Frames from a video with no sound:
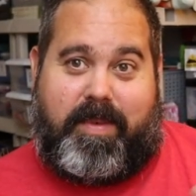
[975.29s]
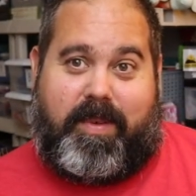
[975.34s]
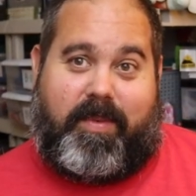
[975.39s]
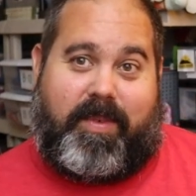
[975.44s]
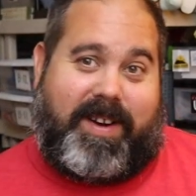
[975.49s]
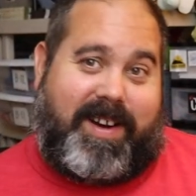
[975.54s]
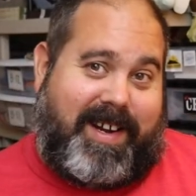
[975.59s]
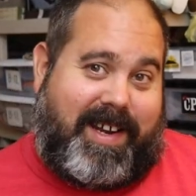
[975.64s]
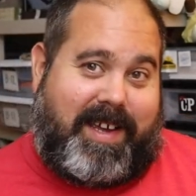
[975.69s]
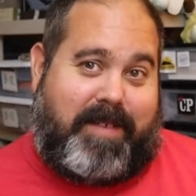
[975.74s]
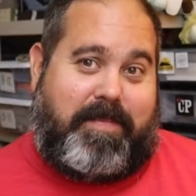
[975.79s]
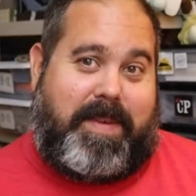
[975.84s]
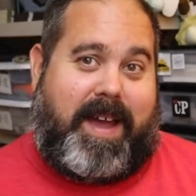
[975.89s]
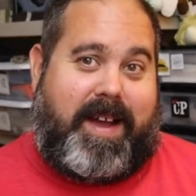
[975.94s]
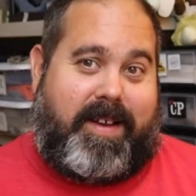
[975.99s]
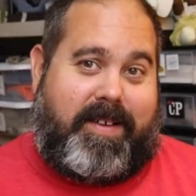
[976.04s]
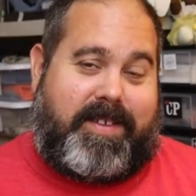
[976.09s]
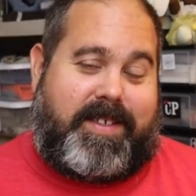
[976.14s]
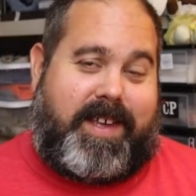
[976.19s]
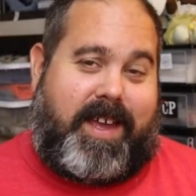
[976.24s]
But we're going to get
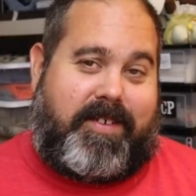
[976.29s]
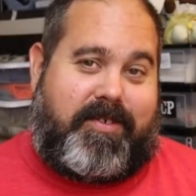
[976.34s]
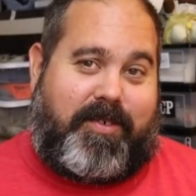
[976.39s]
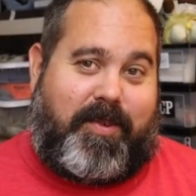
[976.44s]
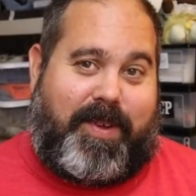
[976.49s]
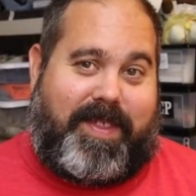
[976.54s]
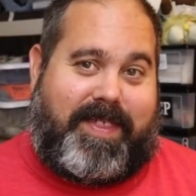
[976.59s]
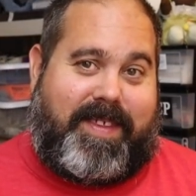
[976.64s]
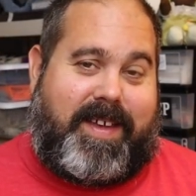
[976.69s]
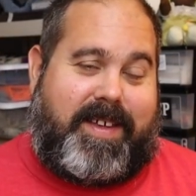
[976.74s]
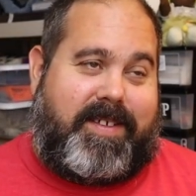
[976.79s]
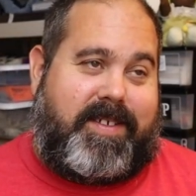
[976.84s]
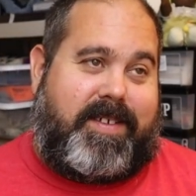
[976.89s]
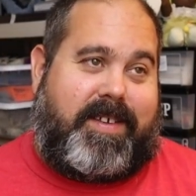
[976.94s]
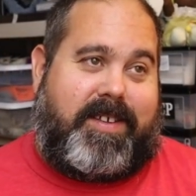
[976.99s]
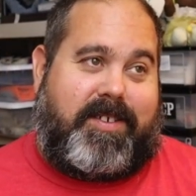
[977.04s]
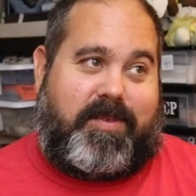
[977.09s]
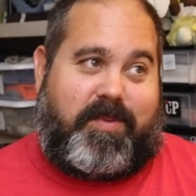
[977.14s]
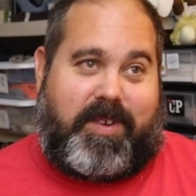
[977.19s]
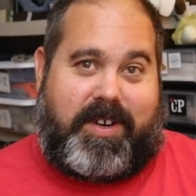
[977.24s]
back on schedule with this
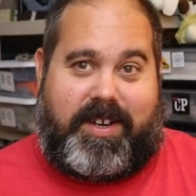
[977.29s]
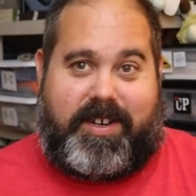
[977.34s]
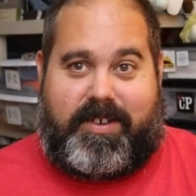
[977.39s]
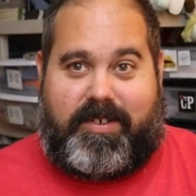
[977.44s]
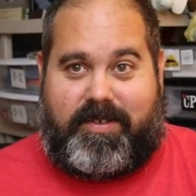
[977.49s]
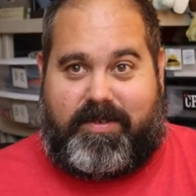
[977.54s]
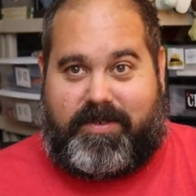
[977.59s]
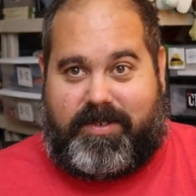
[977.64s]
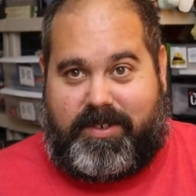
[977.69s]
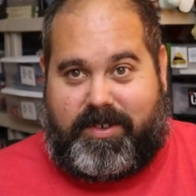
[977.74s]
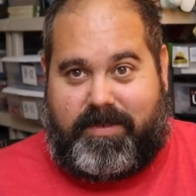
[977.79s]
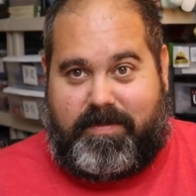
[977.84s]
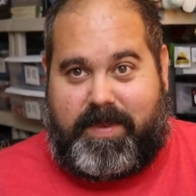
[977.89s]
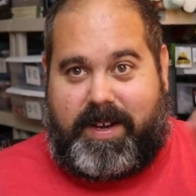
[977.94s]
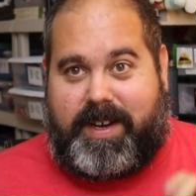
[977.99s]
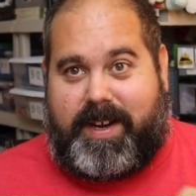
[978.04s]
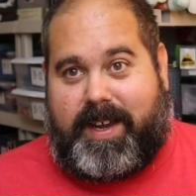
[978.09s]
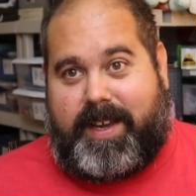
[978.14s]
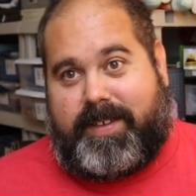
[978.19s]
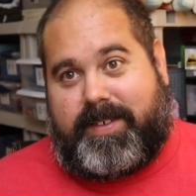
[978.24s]
because we're going to do two
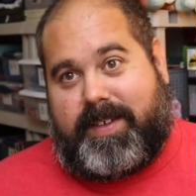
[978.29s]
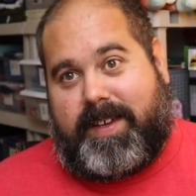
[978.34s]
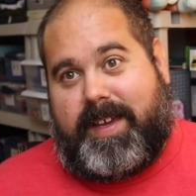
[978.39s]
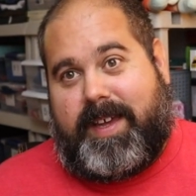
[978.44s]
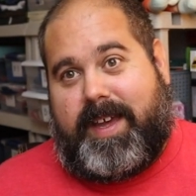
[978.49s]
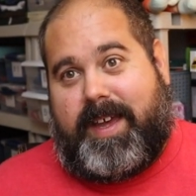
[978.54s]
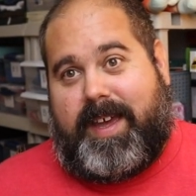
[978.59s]
Mondays